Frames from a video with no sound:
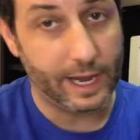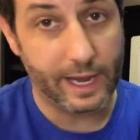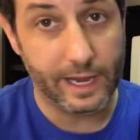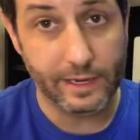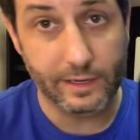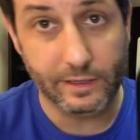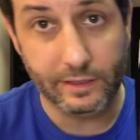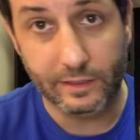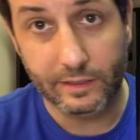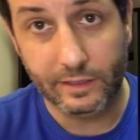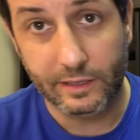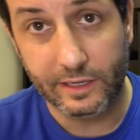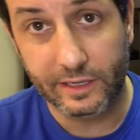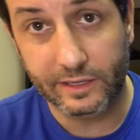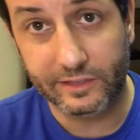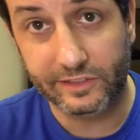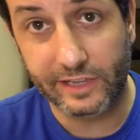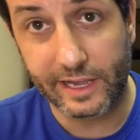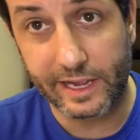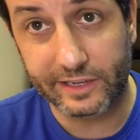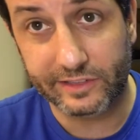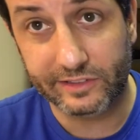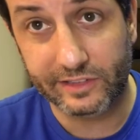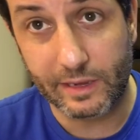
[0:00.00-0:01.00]
And
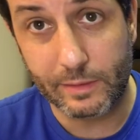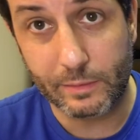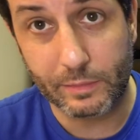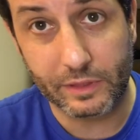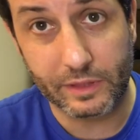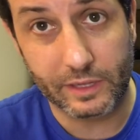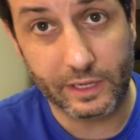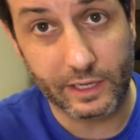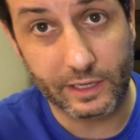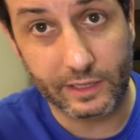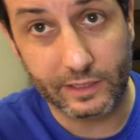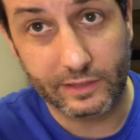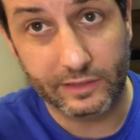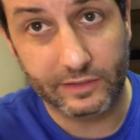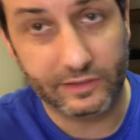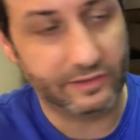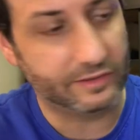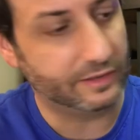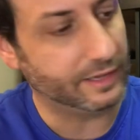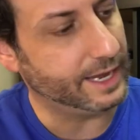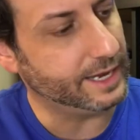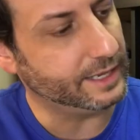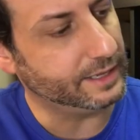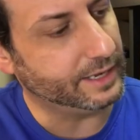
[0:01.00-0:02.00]
exact same thing.
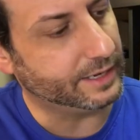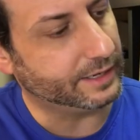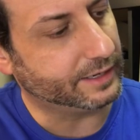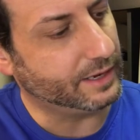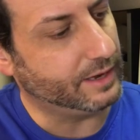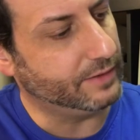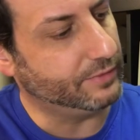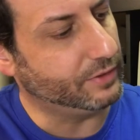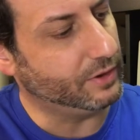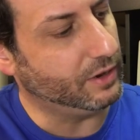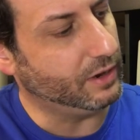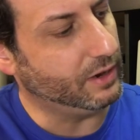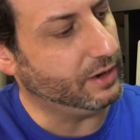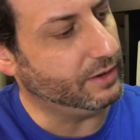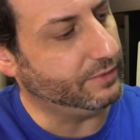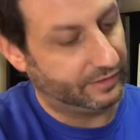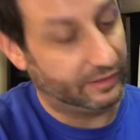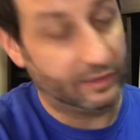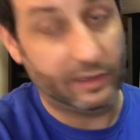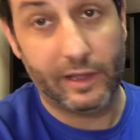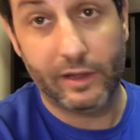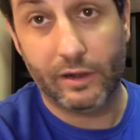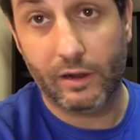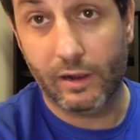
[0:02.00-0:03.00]
Slide that cover off,
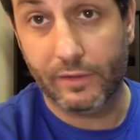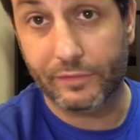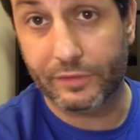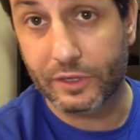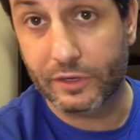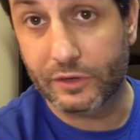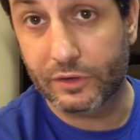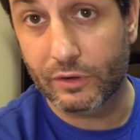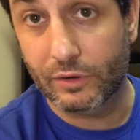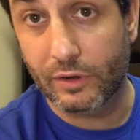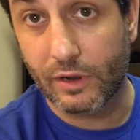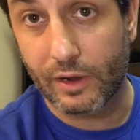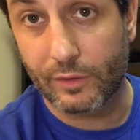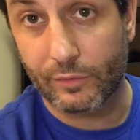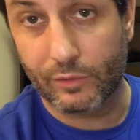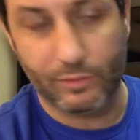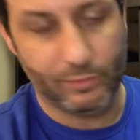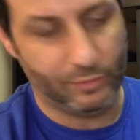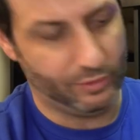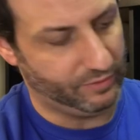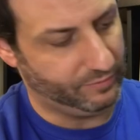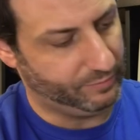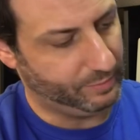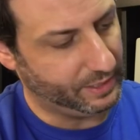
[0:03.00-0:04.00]
slide off the do not
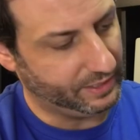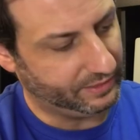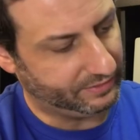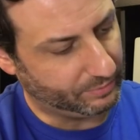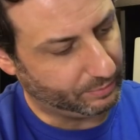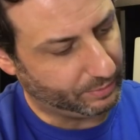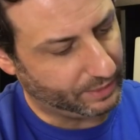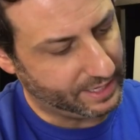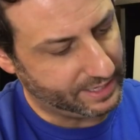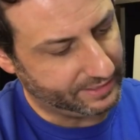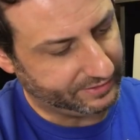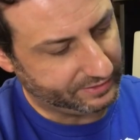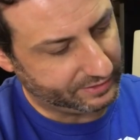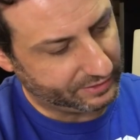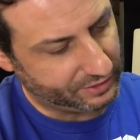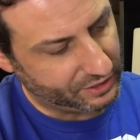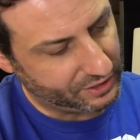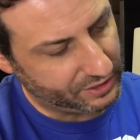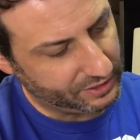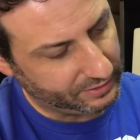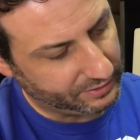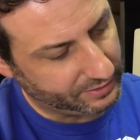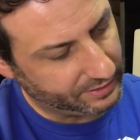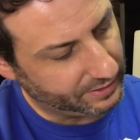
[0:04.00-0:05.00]
remove piece of plastic
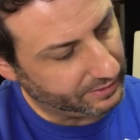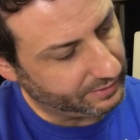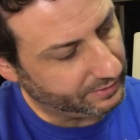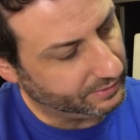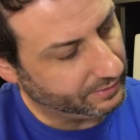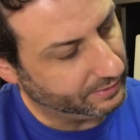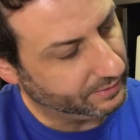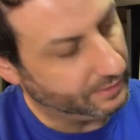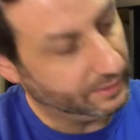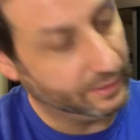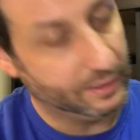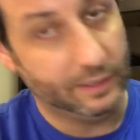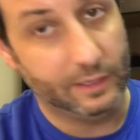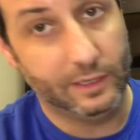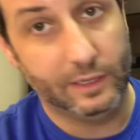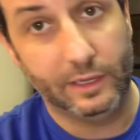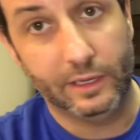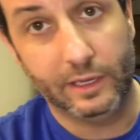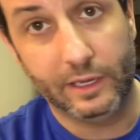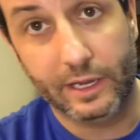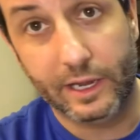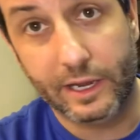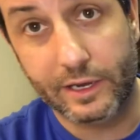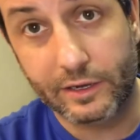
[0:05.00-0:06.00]
shielding,
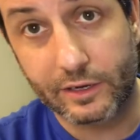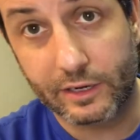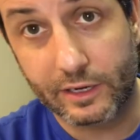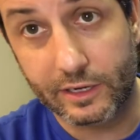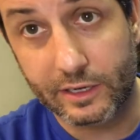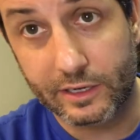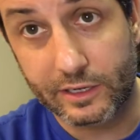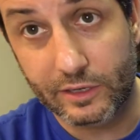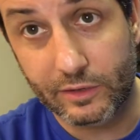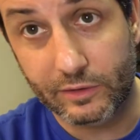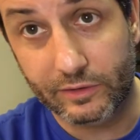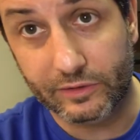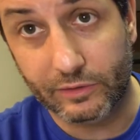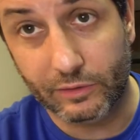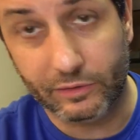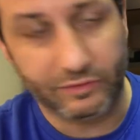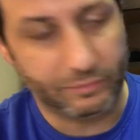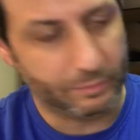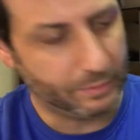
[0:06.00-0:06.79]
and you're going to use those